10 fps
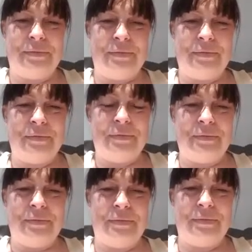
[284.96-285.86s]

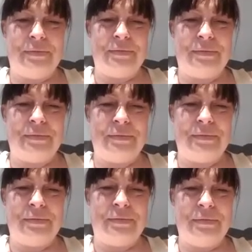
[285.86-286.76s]

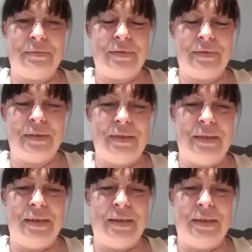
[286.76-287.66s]

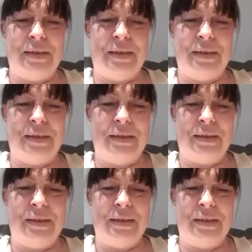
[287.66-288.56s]

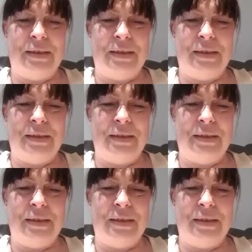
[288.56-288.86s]
This person isn't speaking.